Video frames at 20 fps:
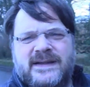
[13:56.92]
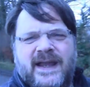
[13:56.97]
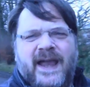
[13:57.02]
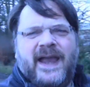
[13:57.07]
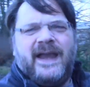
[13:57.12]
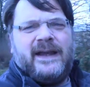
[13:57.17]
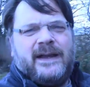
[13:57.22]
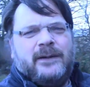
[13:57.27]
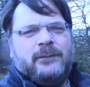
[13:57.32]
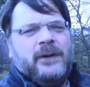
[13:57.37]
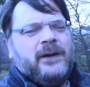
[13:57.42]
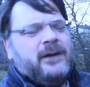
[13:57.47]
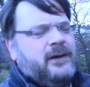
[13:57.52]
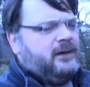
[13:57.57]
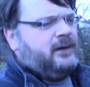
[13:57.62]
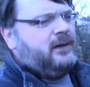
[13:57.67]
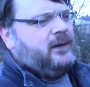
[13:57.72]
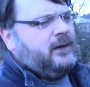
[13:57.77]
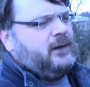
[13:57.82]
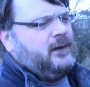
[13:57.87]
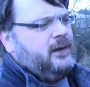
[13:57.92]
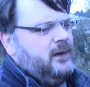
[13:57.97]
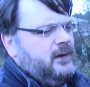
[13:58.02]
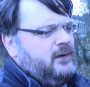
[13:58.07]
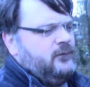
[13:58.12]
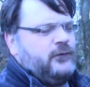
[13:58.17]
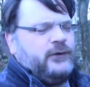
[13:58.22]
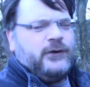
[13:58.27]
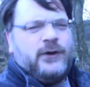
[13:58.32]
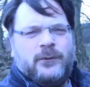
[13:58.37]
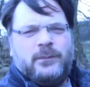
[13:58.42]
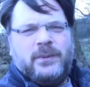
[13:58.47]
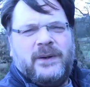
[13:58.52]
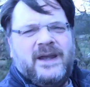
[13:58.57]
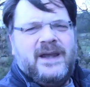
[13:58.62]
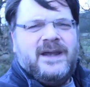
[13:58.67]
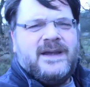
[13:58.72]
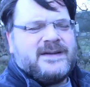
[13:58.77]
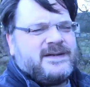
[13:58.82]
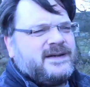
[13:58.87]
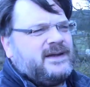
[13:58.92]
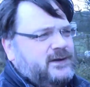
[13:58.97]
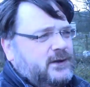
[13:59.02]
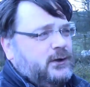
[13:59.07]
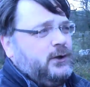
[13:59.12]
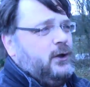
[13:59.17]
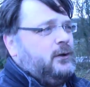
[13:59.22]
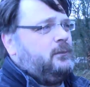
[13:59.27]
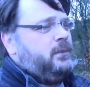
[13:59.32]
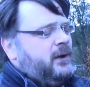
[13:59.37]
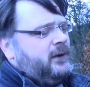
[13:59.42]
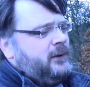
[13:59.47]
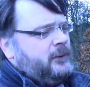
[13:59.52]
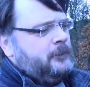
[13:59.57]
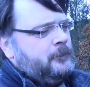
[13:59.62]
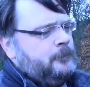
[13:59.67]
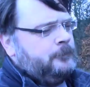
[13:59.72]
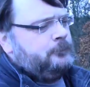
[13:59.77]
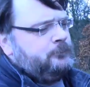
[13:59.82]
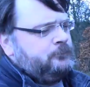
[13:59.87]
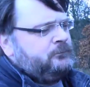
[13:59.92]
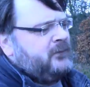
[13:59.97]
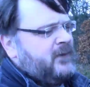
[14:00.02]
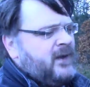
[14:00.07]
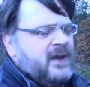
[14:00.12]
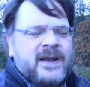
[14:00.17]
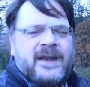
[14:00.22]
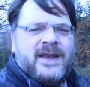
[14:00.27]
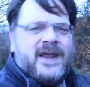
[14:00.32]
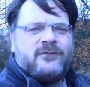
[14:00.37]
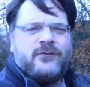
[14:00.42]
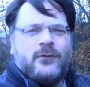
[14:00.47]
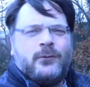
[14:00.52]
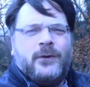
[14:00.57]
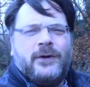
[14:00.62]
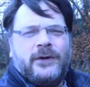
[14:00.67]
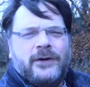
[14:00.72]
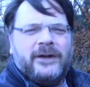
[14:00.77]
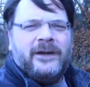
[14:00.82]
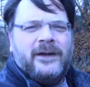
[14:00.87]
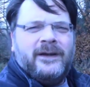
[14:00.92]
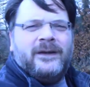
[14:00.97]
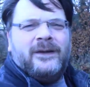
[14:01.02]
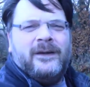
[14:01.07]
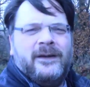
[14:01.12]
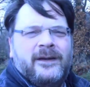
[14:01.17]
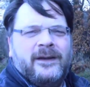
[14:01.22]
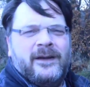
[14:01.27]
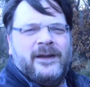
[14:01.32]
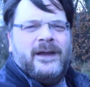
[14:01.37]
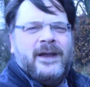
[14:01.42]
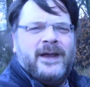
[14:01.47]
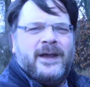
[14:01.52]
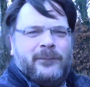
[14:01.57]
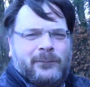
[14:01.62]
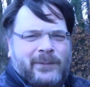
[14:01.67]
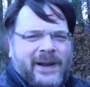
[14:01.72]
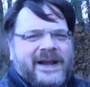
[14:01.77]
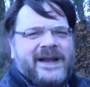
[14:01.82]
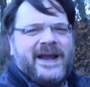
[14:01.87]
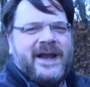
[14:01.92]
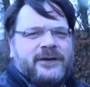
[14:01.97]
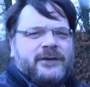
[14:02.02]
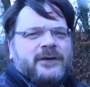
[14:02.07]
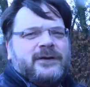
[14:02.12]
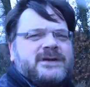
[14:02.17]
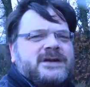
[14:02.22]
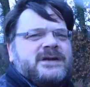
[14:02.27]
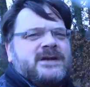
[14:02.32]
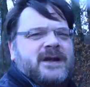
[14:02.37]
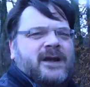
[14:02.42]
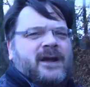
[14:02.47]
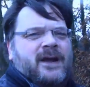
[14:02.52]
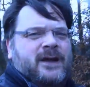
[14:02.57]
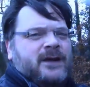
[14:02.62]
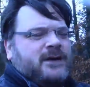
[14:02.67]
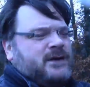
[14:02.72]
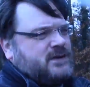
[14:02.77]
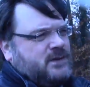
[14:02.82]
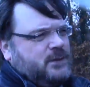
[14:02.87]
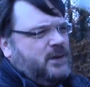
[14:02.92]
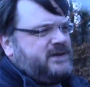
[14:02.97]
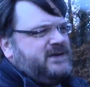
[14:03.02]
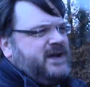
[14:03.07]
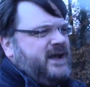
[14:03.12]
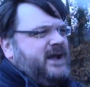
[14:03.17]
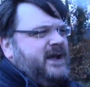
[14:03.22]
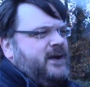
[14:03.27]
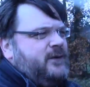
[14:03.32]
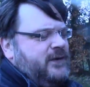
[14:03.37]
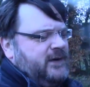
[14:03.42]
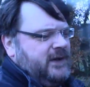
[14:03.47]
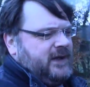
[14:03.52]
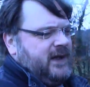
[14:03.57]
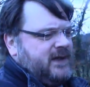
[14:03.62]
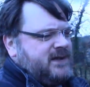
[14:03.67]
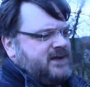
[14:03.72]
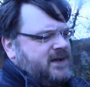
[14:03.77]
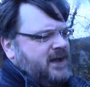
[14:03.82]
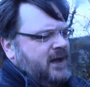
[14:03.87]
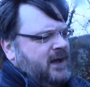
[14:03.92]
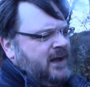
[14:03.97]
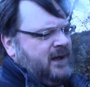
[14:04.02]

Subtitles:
game for a couple of years at the club. Never won. Playing adults, because there wasn't any other kids,